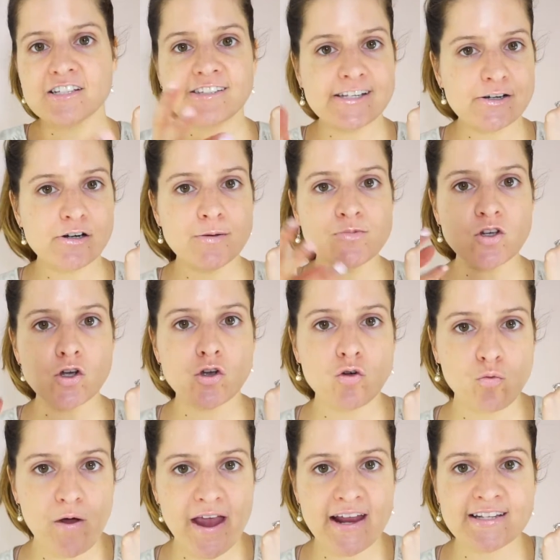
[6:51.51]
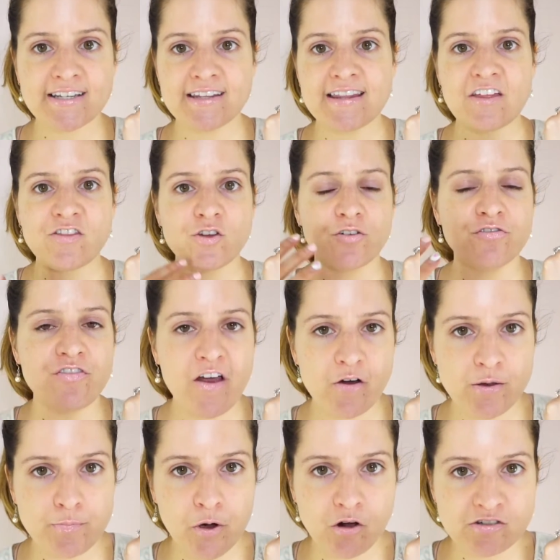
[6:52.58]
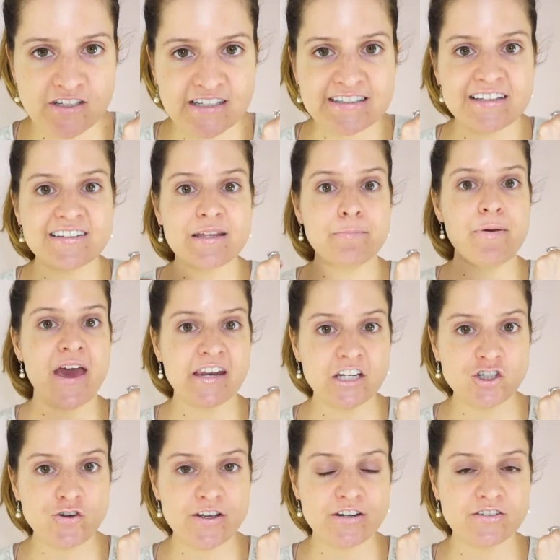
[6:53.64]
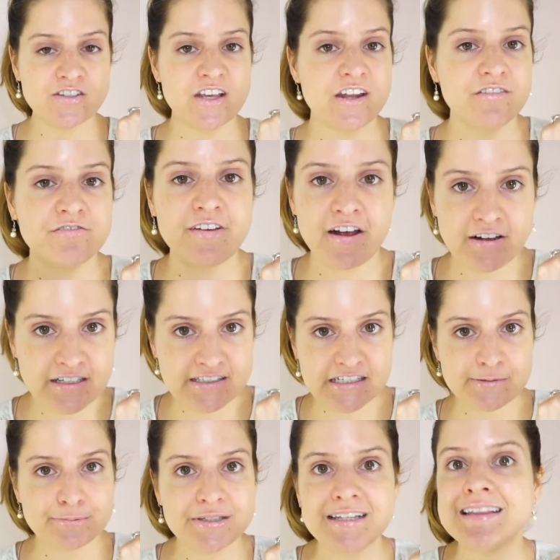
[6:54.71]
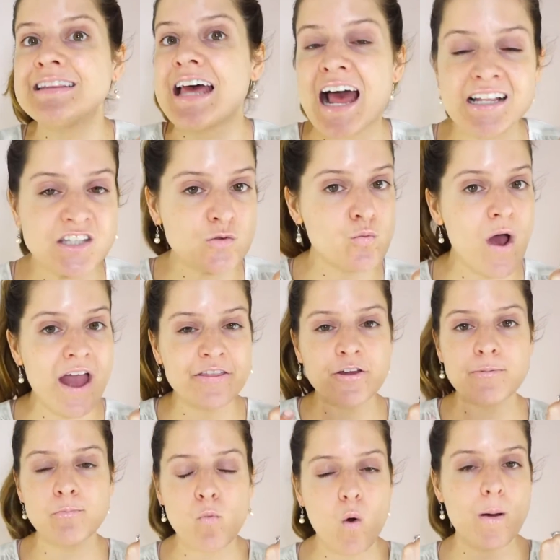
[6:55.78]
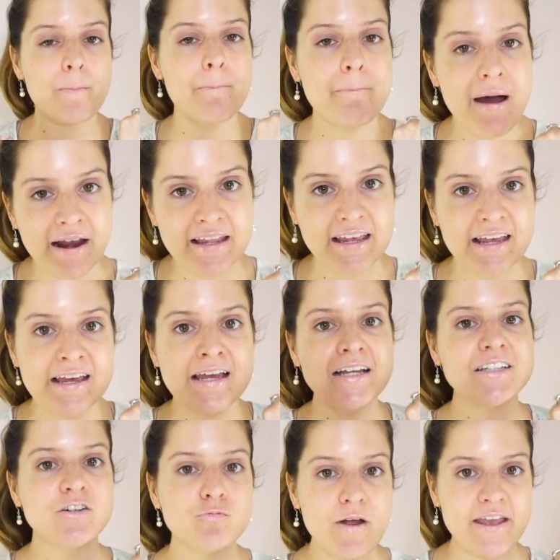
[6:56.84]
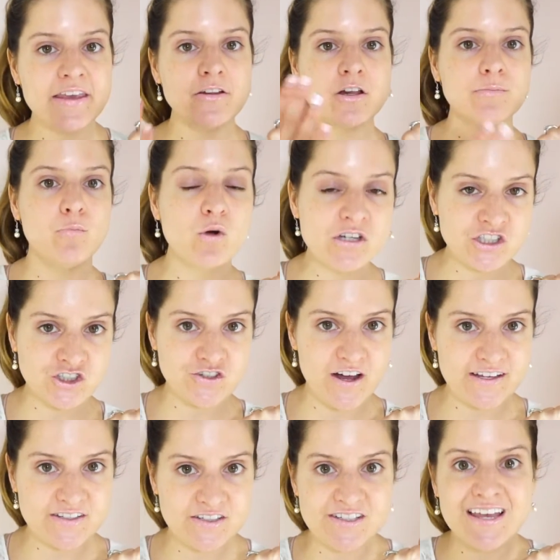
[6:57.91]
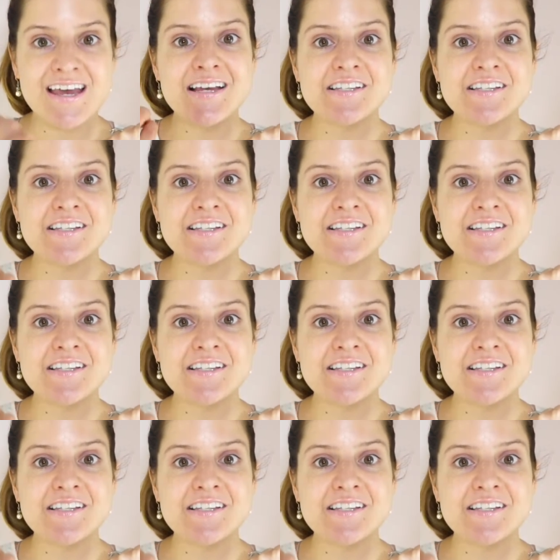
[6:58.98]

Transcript: Serums are great in that they're very potent, that they penetrate your skin very deeply. That's why they're more money than regular moisturizers.